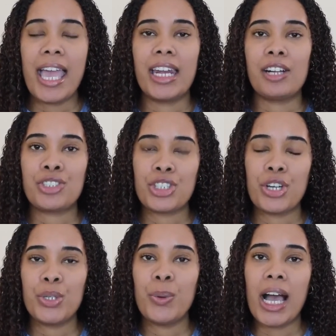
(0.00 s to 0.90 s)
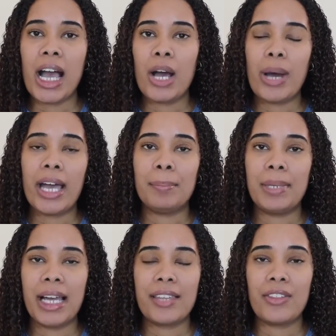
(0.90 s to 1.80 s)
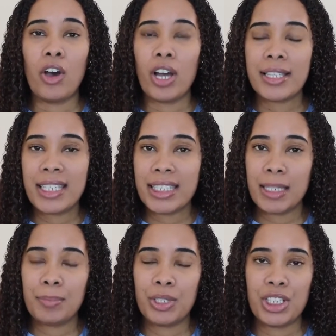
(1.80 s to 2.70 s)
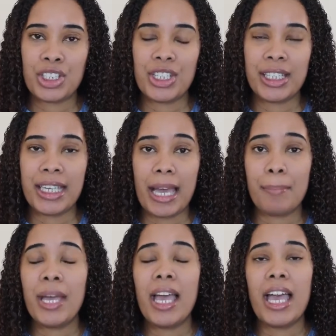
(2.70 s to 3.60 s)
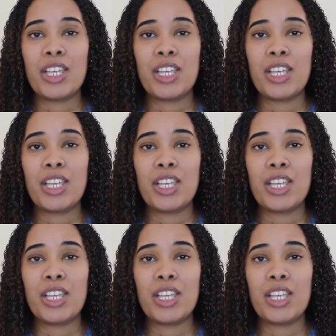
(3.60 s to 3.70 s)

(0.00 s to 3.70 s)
and I'll show you how I apply the hot head deep conditioning cap